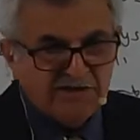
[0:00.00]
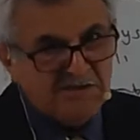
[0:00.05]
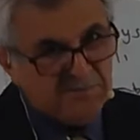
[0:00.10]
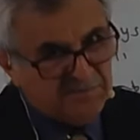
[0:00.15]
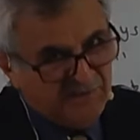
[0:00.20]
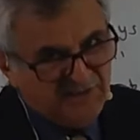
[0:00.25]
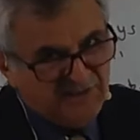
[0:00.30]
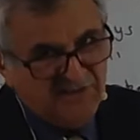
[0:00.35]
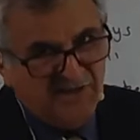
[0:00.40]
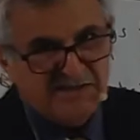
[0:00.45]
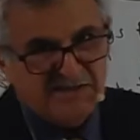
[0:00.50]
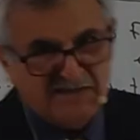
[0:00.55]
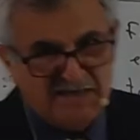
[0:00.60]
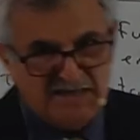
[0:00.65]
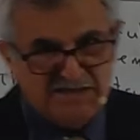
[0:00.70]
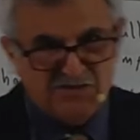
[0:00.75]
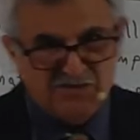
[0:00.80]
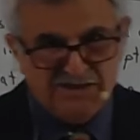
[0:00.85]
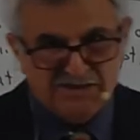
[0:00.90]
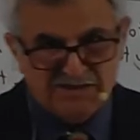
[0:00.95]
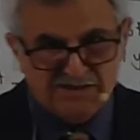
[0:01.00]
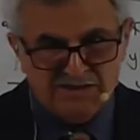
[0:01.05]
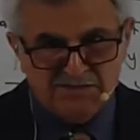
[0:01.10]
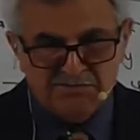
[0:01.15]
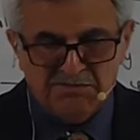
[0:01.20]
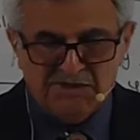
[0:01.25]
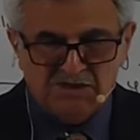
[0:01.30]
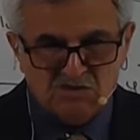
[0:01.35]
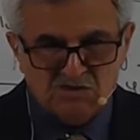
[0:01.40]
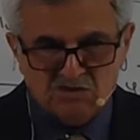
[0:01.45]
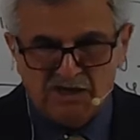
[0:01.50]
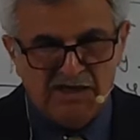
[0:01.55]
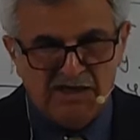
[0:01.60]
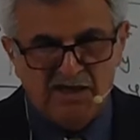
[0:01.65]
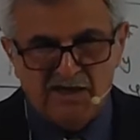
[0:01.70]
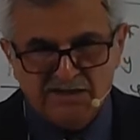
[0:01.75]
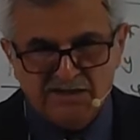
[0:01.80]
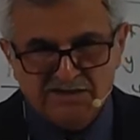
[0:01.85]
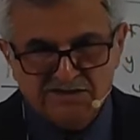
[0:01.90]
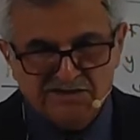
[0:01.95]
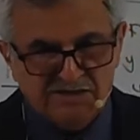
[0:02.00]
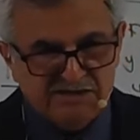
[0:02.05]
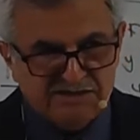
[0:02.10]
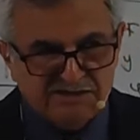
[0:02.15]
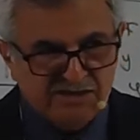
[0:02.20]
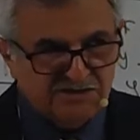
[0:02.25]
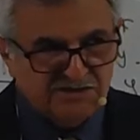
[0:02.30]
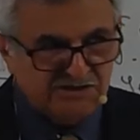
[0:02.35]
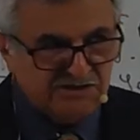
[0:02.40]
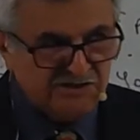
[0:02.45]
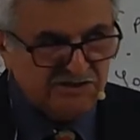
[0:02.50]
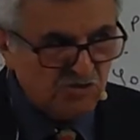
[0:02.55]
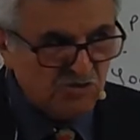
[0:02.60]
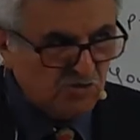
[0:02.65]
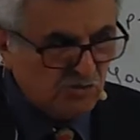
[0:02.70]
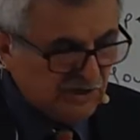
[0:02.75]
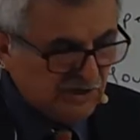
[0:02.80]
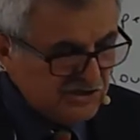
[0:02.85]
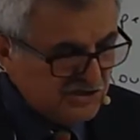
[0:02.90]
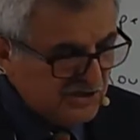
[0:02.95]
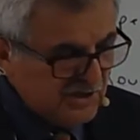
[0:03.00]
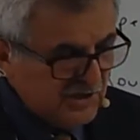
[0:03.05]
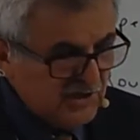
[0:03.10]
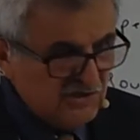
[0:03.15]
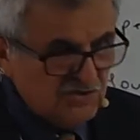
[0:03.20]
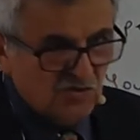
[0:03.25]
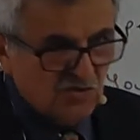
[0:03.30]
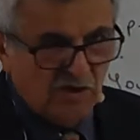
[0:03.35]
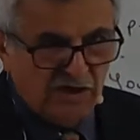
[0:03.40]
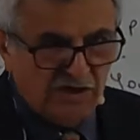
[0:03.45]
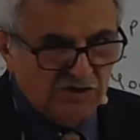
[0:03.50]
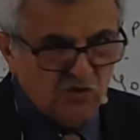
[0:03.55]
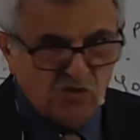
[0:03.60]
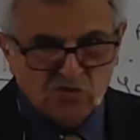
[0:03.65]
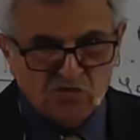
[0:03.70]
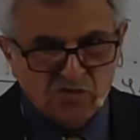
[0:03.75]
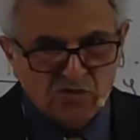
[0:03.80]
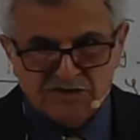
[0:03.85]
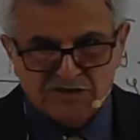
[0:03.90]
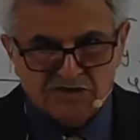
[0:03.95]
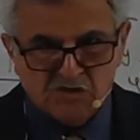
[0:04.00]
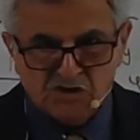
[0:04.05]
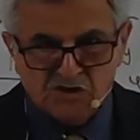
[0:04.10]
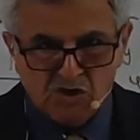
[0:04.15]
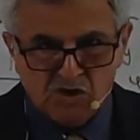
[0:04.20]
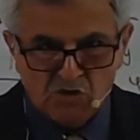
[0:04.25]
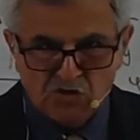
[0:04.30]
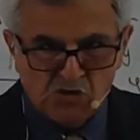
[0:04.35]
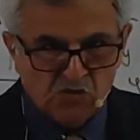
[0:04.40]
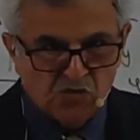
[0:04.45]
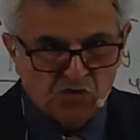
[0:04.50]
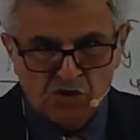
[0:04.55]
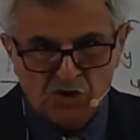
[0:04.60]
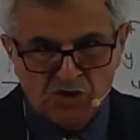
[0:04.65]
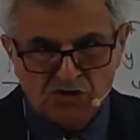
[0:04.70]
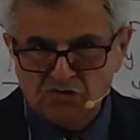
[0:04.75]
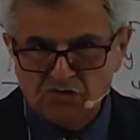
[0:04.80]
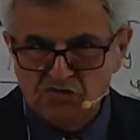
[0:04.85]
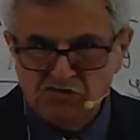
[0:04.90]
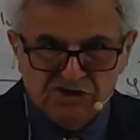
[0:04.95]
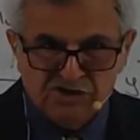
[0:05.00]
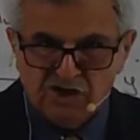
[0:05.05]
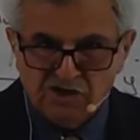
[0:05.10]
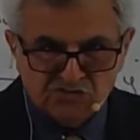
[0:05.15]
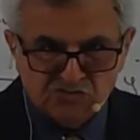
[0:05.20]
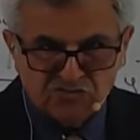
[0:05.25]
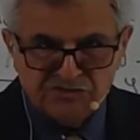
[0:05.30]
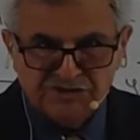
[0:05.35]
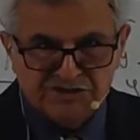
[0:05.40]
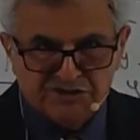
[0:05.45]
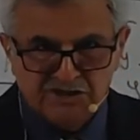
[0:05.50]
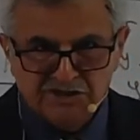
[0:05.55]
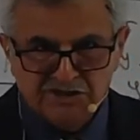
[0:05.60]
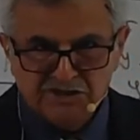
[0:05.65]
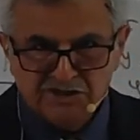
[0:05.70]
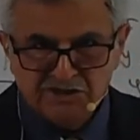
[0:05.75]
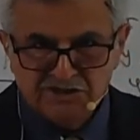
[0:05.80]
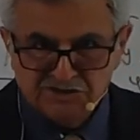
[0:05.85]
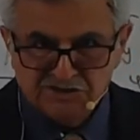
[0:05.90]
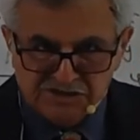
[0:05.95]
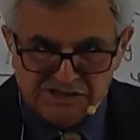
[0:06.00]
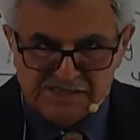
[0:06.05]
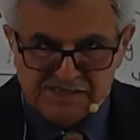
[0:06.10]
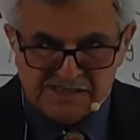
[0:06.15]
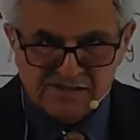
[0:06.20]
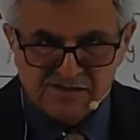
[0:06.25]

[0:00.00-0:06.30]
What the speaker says: but I can drink it because I like drinking tea too much. So I don't want to go to work without drinking tea.